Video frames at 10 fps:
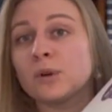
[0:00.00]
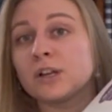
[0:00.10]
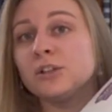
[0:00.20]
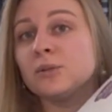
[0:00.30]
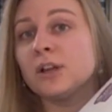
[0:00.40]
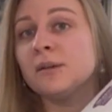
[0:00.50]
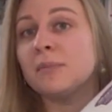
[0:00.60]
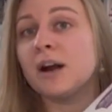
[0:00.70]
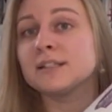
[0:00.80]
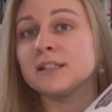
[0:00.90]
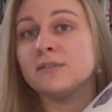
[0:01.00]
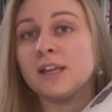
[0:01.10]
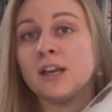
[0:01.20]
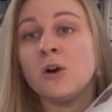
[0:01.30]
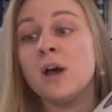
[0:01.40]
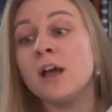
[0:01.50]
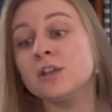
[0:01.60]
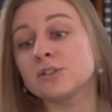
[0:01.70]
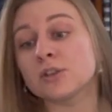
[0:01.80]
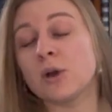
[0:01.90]
gonna do an unboxing video.
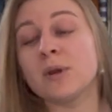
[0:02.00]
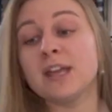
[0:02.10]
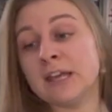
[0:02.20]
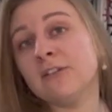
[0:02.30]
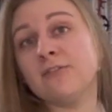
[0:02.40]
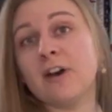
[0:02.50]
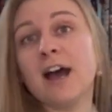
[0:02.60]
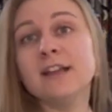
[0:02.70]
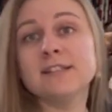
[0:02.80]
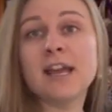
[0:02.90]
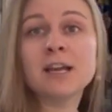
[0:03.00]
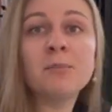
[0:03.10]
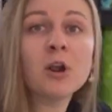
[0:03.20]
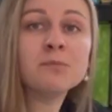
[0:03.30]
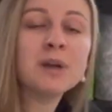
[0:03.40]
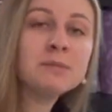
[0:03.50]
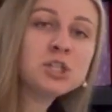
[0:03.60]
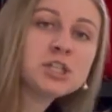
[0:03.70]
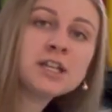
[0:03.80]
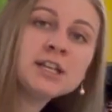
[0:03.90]
So if I take apart my
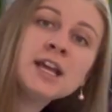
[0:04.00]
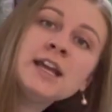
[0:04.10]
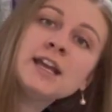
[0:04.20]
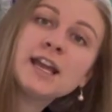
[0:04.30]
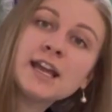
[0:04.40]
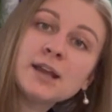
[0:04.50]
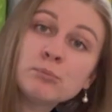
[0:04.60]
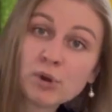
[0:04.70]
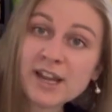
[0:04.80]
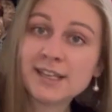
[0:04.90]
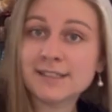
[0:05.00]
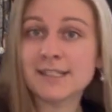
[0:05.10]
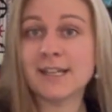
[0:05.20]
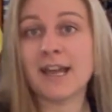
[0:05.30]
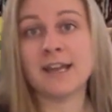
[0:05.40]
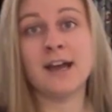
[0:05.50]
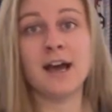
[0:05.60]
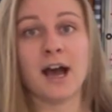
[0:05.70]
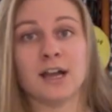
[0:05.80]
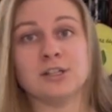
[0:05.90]
machine and break it today,
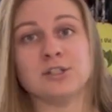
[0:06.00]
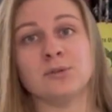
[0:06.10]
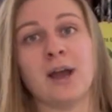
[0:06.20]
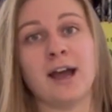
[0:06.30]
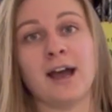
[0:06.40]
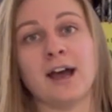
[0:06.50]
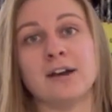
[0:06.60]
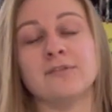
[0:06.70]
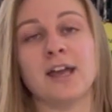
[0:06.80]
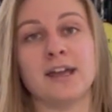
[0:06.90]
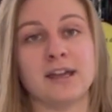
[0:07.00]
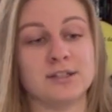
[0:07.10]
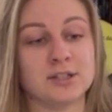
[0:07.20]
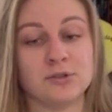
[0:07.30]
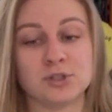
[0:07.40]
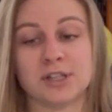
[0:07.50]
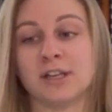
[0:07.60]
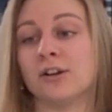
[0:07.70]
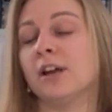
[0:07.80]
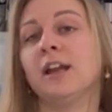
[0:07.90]
I do have a solution
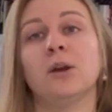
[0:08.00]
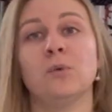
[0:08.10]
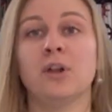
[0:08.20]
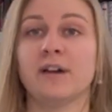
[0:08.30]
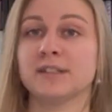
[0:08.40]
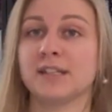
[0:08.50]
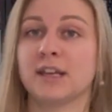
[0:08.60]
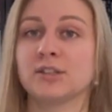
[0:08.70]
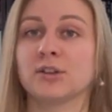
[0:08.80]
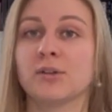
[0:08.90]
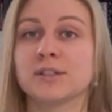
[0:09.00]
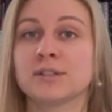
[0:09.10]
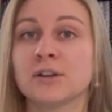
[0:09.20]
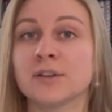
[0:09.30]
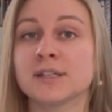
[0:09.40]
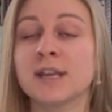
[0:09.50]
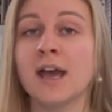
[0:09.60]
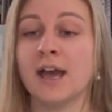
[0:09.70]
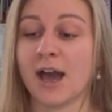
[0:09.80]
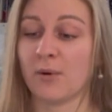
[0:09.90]
here, and I will have to take it to go get serviced.
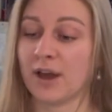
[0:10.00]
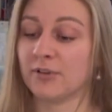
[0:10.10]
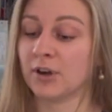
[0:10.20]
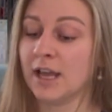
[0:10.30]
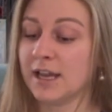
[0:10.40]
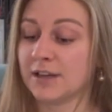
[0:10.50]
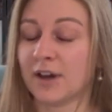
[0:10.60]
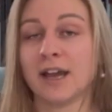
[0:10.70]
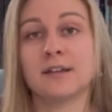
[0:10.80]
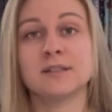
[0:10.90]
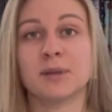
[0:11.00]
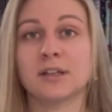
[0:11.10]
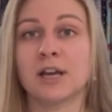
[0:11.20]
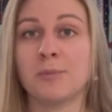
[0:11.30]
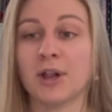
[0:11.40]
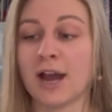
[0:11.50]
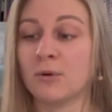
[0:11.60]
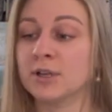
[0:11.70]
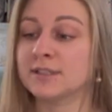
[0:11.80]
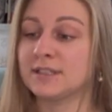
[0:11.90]
However, if I can spend a couple
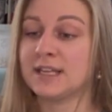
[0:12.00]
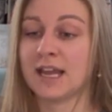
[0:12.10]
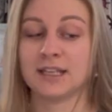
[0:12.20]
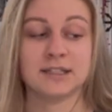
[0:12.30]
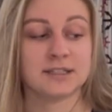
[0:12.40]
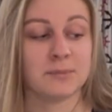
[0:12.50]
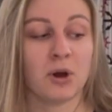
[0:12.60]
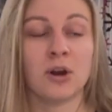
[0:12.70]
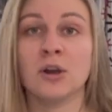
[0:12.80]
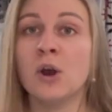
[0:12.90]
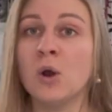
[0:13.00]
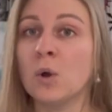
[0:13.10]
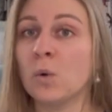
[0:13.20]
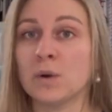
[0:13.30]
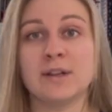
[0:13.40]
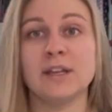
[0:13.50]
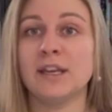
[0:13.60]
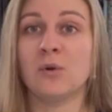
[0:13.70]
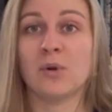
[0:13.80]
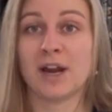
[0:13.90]
hours taking this apart, oiling
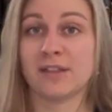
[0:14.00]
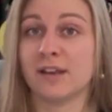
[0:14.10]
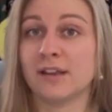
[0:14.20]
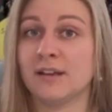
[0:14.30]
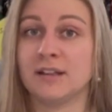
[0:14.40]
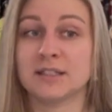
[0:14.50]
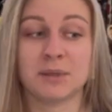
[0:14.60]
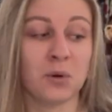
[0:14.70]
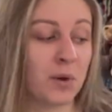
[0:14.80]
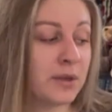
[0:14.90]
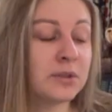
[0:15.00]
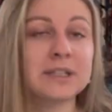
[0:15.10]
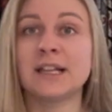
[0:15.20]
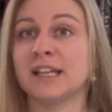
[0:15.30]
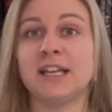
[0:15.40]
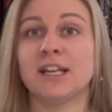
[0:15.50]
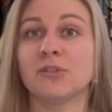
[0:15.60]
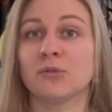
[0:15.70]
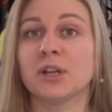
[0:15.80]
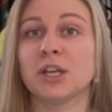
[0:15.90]
it where I think it needs to be oiled, cleaning it
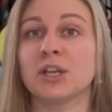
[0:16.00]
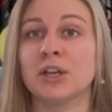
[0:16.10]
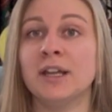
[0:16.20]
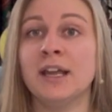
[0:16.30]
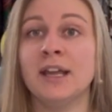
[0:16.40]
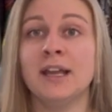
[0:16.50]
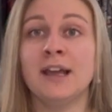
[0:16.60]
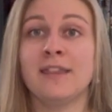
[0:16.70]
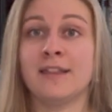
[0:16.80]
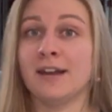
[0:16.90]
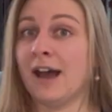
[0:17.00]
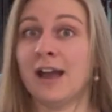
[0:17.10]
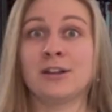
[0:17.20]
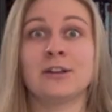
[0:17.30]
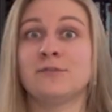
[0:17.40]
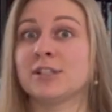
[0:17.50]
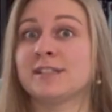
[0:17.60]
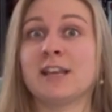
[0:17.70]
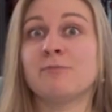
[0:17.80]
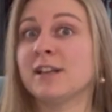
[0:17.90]
really good, then I could have just
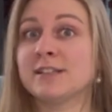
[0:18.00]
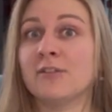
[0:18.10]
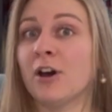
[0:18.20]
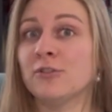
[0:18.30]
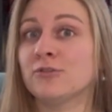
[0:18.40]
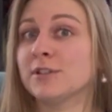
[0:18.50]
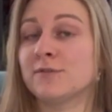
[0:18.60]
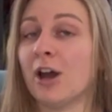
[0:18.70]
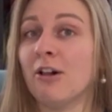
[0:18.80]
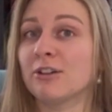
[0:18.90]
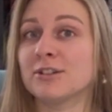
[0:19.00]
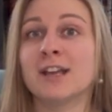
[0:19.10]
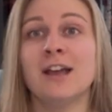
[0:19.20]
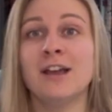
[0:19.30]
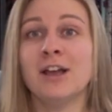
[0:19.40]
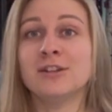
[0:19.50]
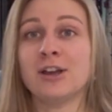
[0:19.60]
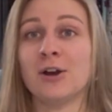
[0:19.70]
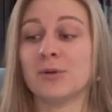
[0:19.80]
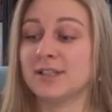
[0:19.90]
saved myself hundreds of dollars.
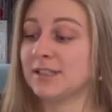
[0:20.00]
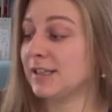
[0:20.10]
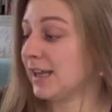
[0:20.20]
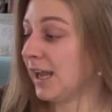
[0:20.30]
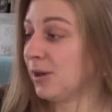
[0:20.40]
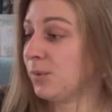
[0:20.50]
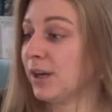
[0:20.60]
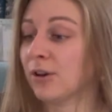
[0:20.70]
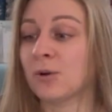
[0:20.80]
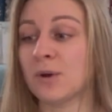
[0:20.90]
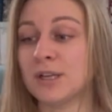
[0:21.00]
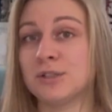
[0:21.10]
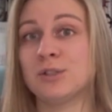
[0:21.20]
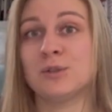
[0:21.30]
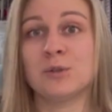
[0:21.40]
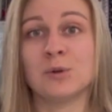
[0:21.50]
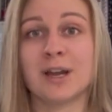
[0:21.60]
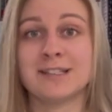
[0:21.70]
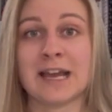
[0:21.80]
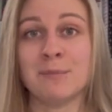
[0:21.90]
So today we are going to
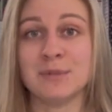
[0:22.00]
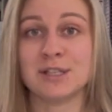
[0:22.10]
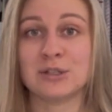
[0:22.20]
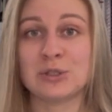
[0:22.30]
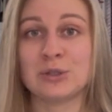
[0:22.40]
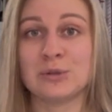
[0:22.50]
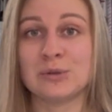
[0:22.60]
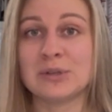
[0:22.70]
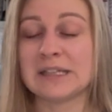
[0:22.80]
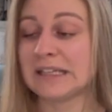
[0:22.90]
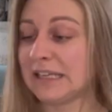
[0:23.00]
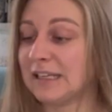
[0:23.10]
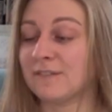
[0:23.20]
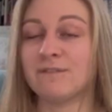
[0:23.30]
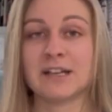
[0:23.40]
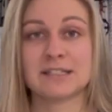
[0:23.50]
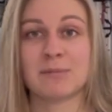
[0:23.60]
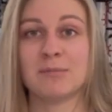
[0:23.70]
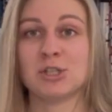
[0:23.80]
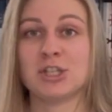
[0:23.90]
attempt to clean and fix
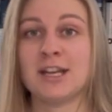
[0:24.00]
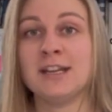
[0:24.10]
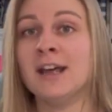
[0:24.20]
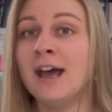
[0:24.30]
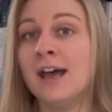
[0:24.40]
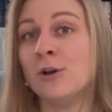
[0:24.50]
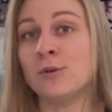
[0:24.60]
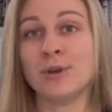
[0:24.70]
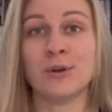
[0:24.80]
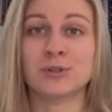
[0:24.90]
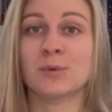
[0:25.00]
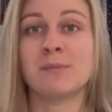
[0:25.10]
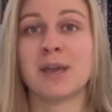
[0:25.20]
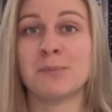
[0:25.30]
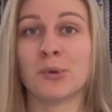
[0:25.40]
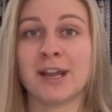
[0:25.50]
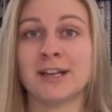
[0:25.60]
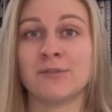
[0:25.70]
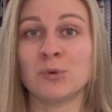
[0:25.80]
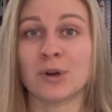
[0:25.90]
my machine. Who knows, we may break it
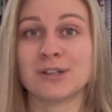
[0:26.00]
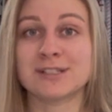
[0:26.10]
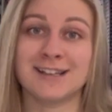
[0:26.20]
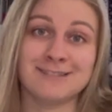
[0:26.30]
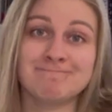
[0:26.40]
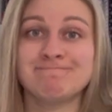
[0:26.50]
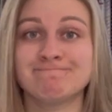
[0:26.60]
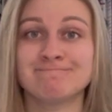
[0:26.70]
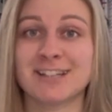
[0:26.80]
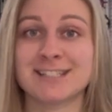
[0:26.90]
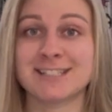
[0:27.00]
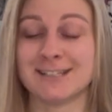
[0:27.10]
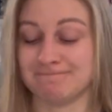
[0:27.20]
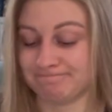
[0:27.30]
even worse. Let's see.